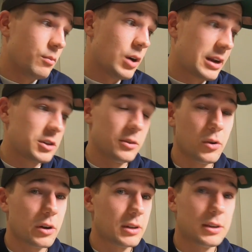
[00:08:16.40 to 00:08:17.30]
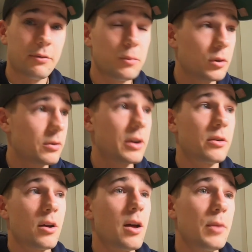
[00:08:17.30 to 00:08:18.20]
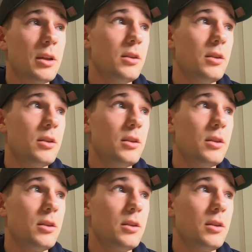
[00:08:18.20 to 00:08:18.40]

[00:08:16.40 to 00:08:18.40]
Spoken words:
actually work. A 70.3 or an Ironman,